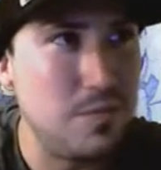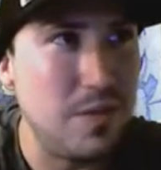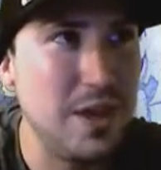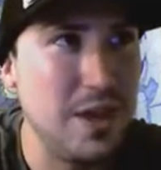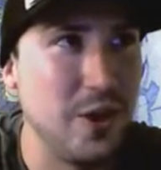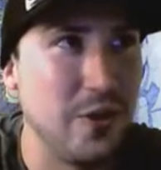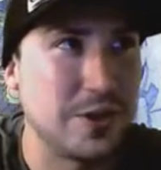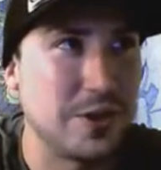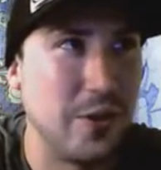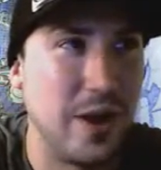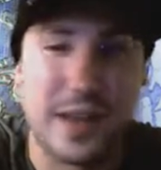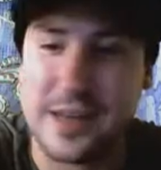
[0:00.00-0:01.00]
there's a
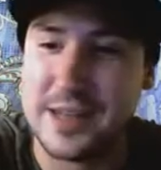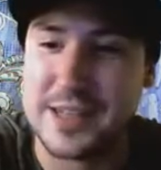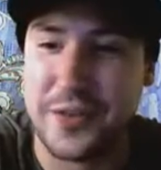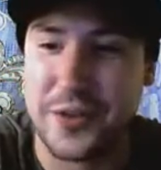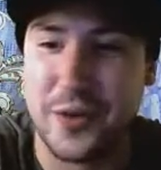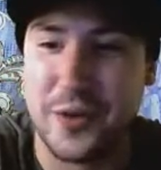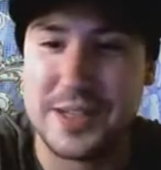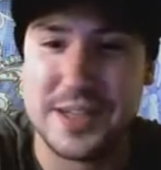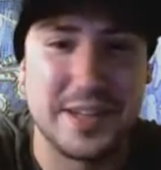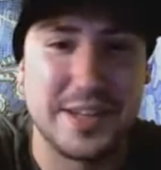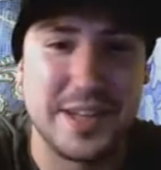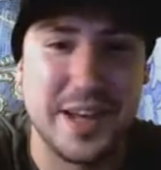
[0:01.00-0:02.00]
lot of kids out there
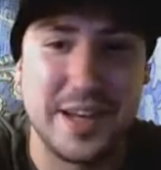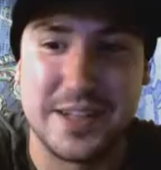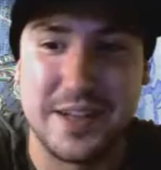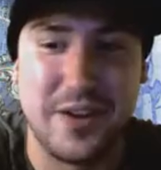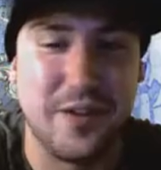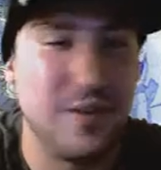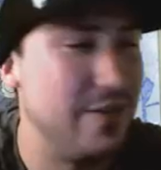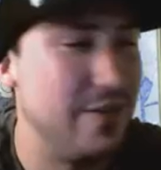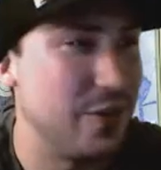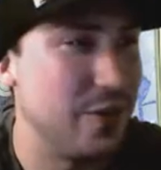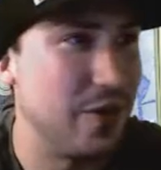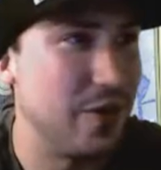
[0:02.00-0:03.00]
racing these days. They've never
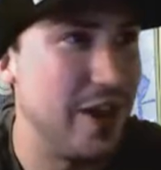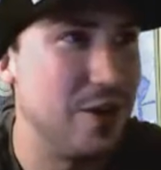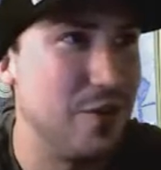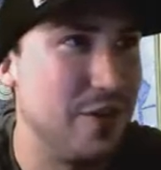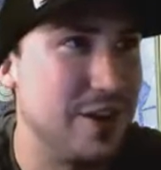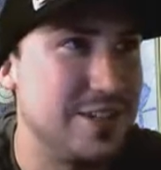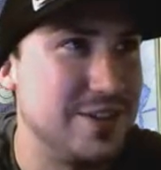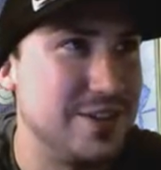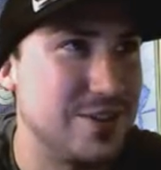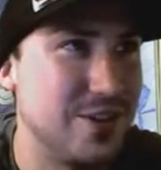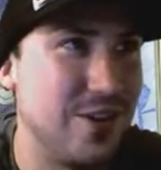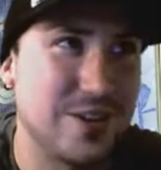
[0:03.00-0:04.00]
even thrown a leg over a
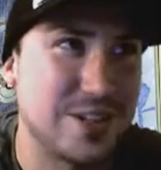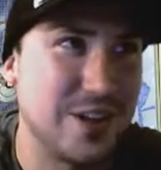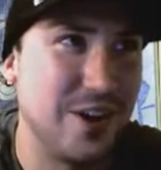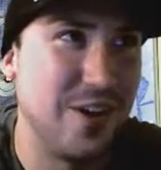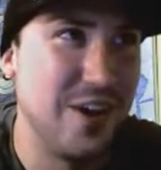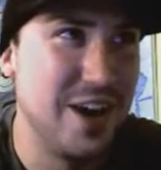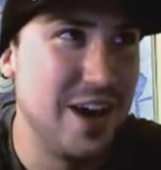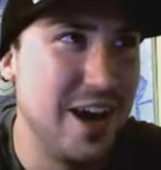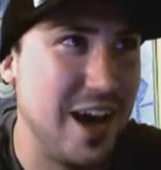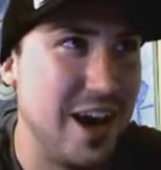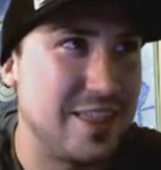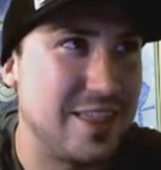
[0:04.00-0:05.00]
two-stroke. So
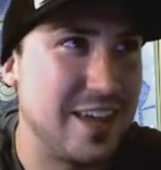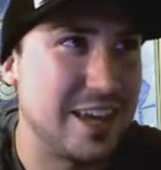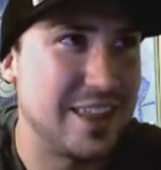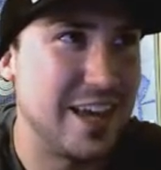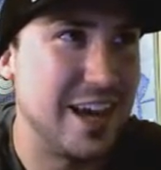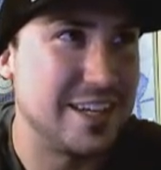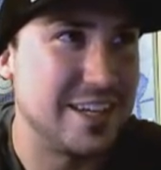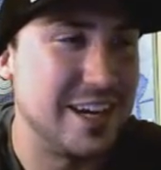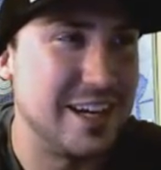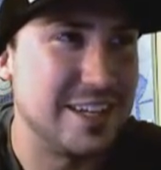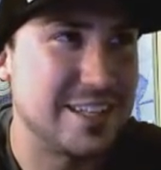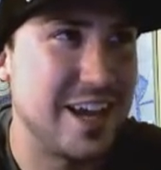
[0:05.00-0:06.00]
I think that
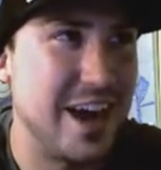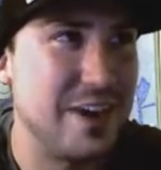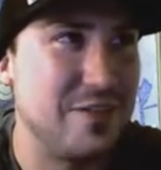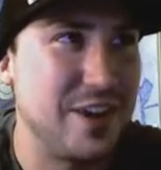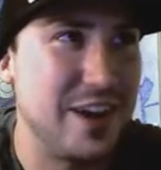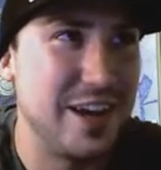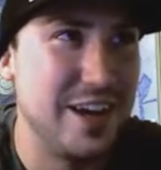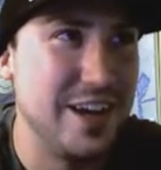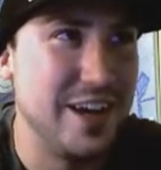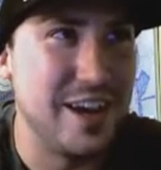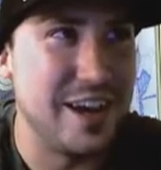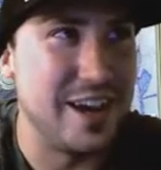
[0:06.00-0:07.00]
it's kind of
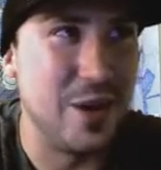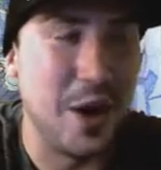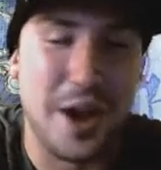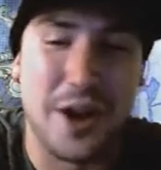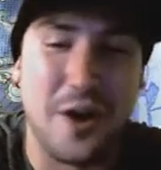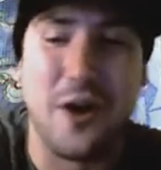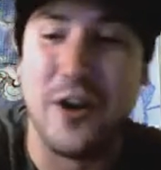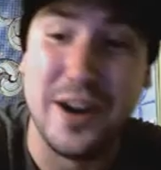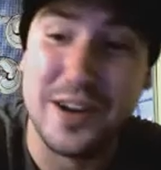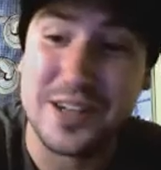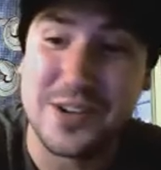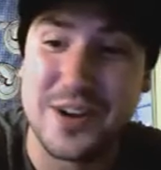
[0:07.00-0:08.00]
in our
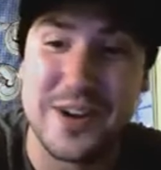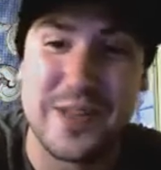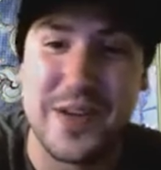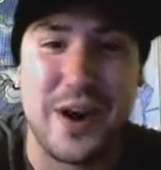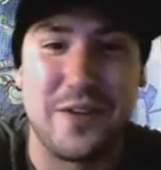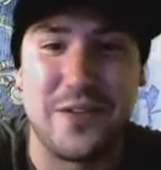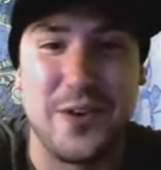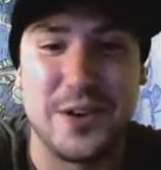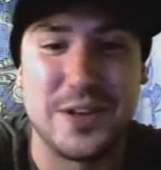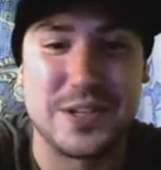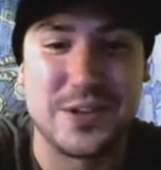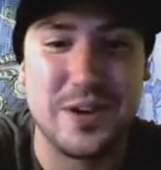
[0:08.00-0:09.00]
industry, in the off-road
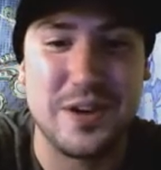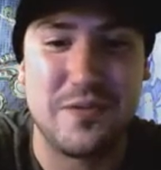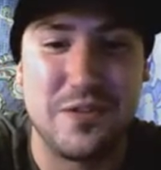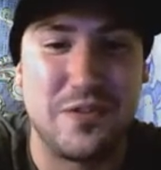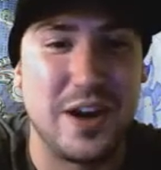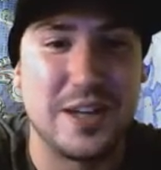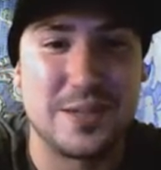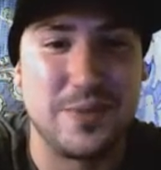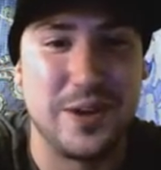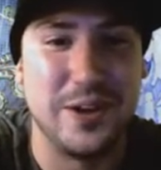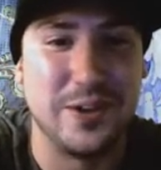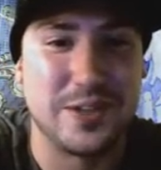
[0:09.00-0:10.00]
industry, if you find
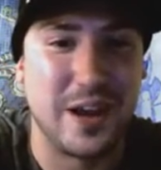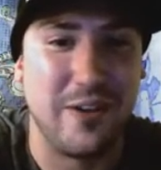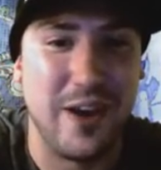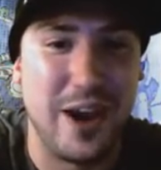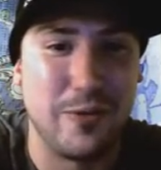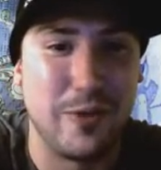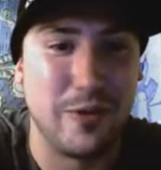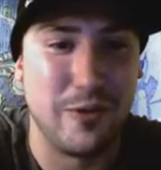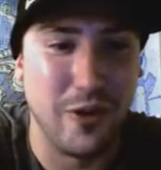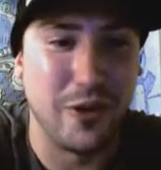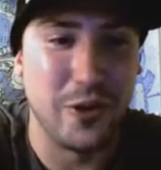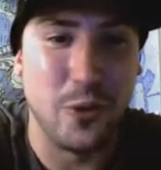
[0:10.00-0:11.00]
somebody that knows how to ride one
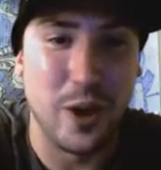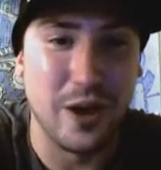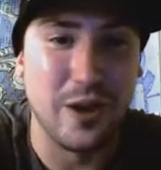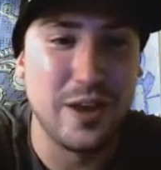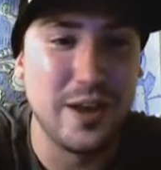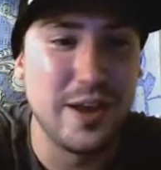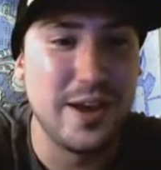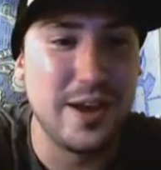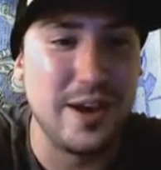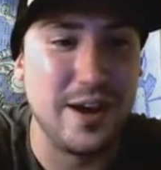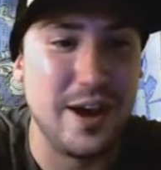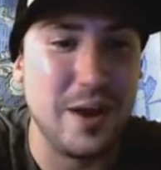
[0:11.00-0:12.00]
really well,
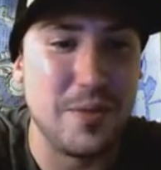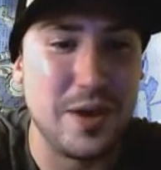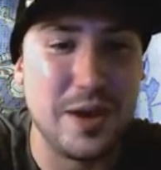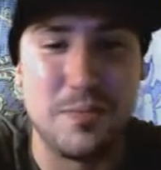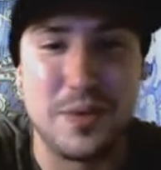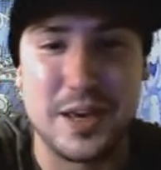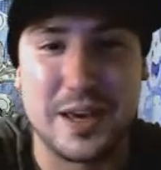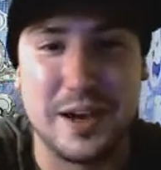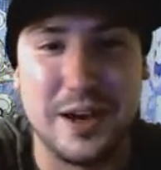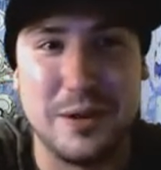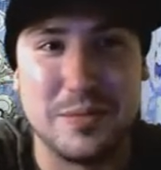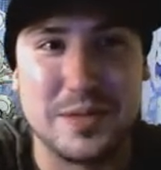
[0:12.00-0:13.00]
it
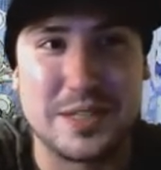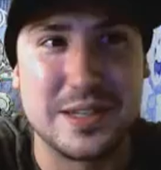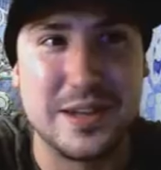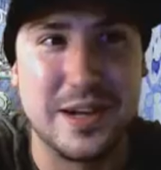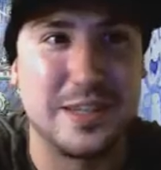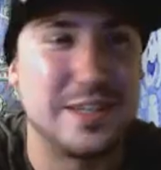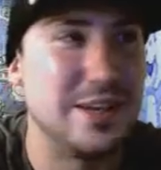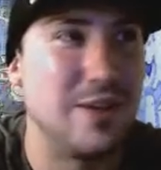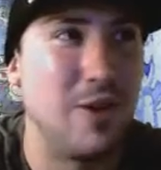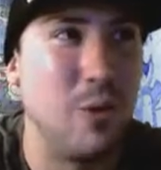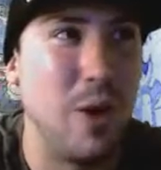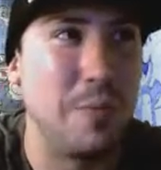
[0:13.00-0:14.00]
becomes a
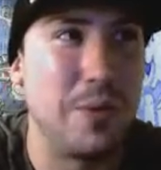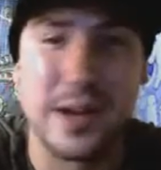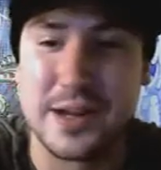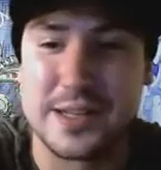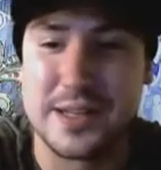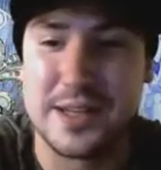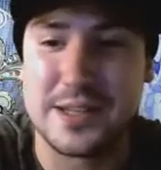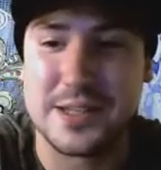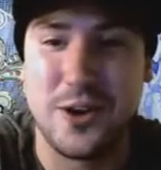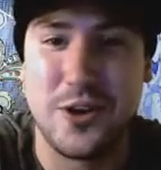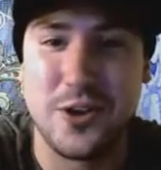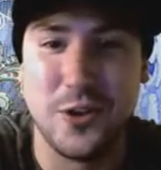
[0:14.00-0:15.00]
secret weapon in a sense.
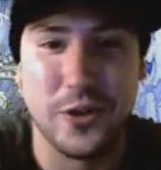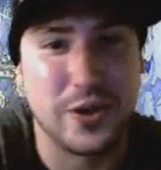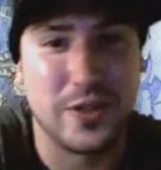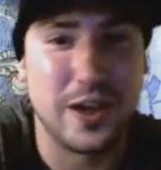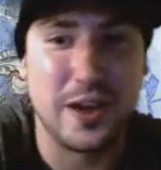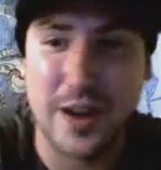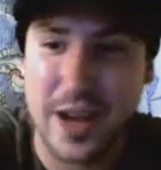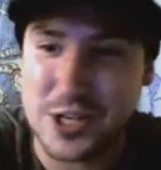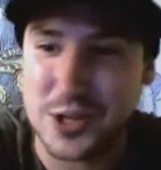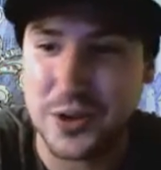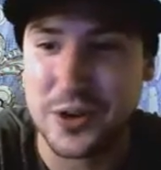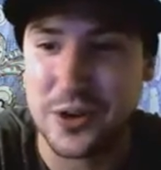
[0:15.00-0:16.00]
You look at the
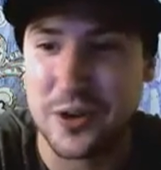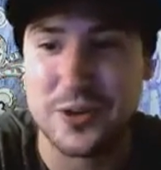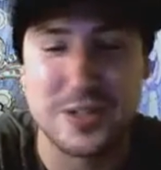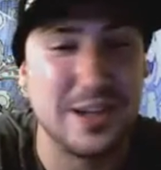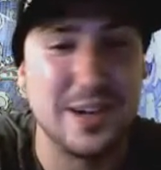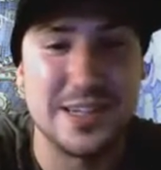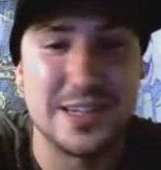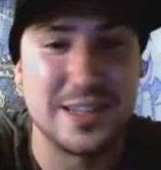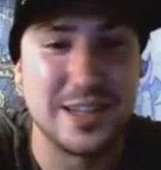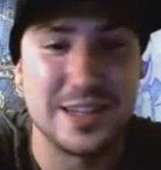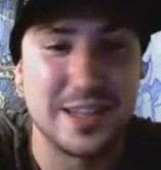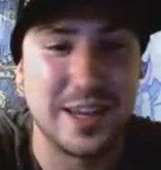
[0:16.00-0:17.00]
National Enduro Series and
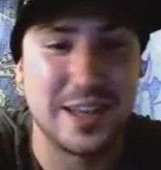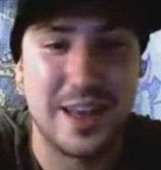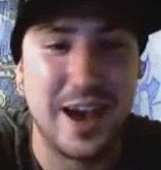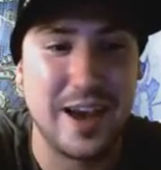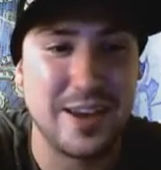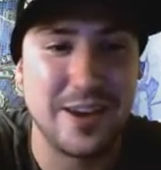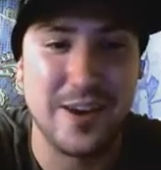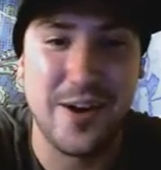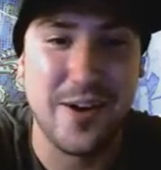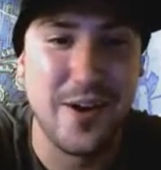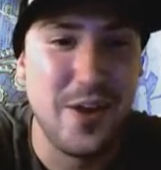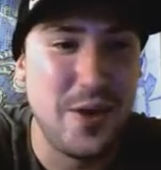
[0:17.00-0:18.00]
things like that,
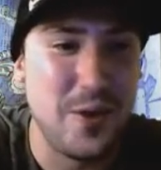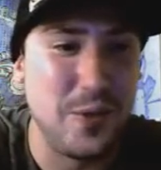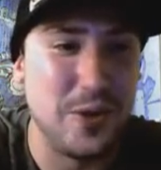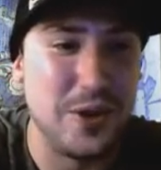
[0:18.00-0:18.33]
where